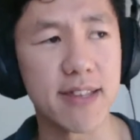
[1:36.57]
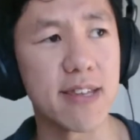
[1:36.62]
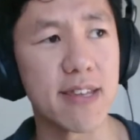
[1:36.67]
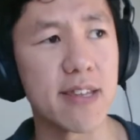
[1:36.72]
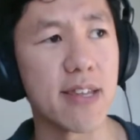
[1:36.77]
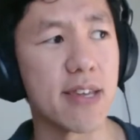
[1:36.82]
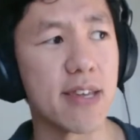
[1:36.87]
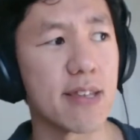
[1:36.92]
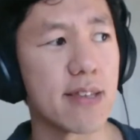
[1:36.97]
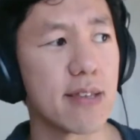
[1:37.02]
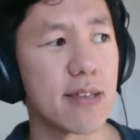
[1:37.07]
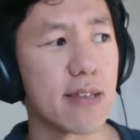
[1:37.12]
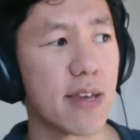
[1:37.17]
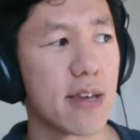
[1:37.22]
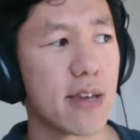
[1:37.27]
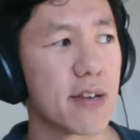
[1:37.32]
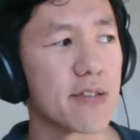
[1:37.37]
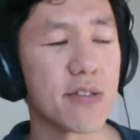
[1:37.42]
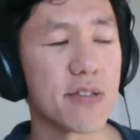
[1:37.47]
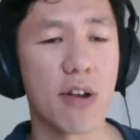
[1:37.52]
Did it
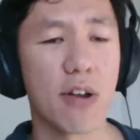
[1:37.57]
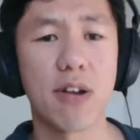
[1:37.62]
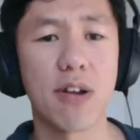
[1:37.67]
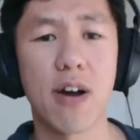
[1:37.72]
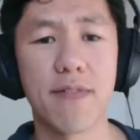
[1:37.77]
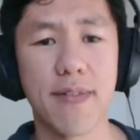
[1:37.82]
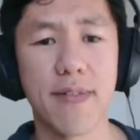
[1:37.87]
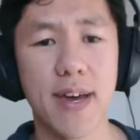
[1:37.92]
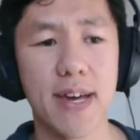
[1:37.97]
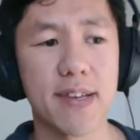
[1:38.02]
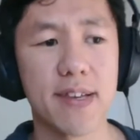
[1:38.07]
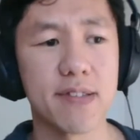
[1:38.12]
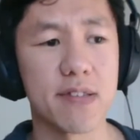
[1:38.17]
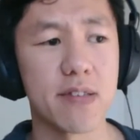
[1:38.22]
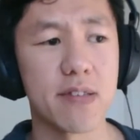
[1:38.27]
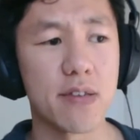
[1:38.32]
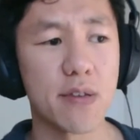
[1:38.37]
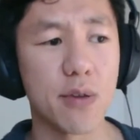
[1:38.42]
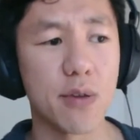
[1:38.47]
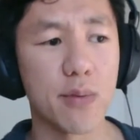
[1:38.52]
start off
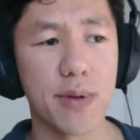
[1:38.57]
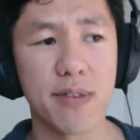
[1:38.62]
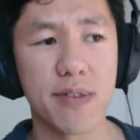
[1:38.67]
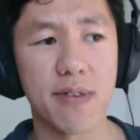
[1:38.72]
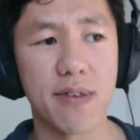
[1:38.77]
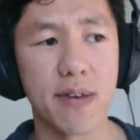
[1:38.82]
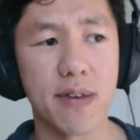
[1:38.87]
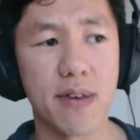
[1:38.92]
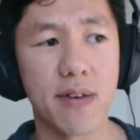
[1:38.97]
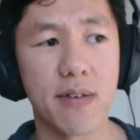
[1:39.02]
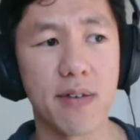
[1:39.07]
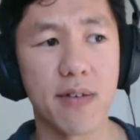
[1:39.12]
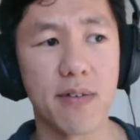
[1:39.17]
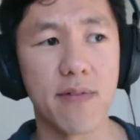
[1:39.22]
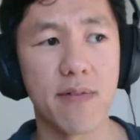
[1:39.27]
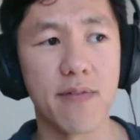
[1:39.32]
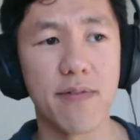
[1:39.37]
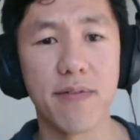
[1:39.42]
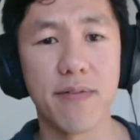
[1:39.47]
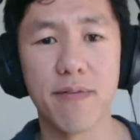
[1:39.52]
as you went to
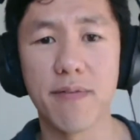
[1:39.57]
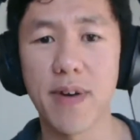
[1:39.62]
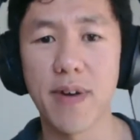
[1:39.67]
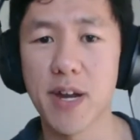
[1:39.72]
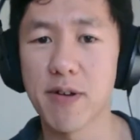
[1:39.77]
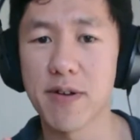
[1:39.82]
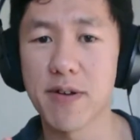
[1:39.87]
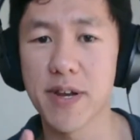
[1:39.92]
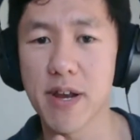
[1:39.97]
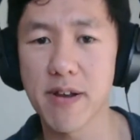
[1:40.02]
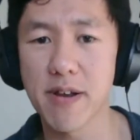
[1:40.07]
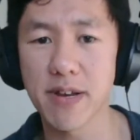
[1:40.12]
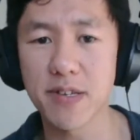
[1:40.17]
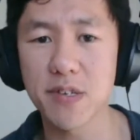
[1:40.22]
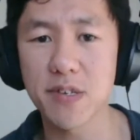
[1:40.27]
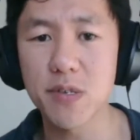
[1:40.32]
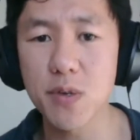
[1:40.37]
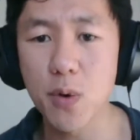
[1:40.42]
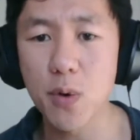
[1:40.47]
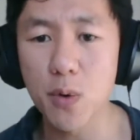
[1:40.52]
veterinary
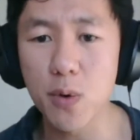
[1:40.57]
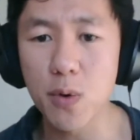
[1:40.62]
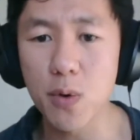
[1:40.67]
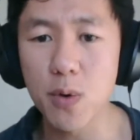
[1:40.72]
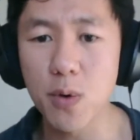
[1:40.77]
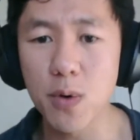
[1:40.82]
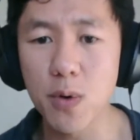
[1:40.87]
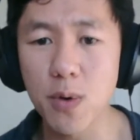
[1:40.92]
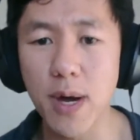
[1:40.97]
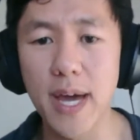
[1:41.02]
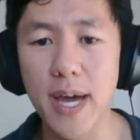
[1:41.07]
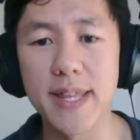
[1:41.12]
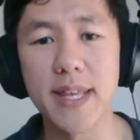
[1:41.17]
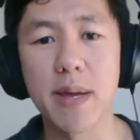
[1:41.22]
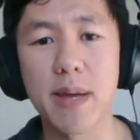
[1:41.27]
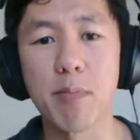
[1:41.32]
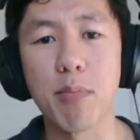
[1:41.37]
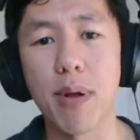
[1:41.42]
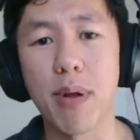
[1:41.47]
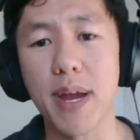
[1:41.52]
school and
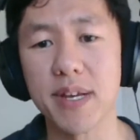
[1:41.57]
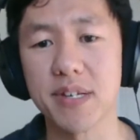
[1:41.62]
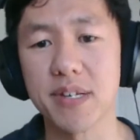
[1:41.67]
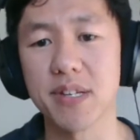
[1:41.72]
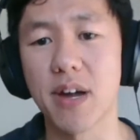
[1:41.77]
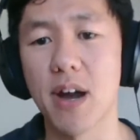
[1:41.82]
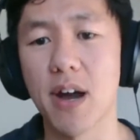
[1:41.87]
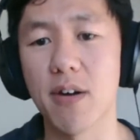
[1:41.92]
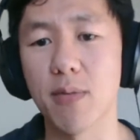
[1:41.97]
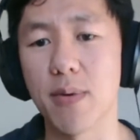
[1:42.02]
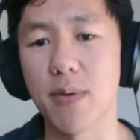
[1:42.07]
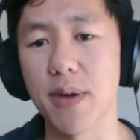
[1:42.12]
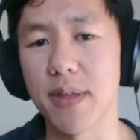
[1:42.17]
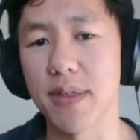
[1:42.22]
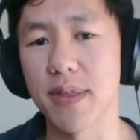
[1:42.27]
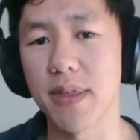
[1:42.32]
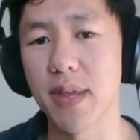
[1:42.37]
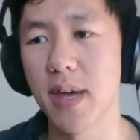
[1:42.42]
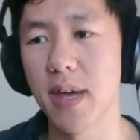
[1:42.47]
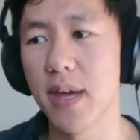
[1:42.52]
then branched off
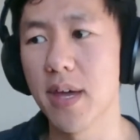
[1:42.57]
with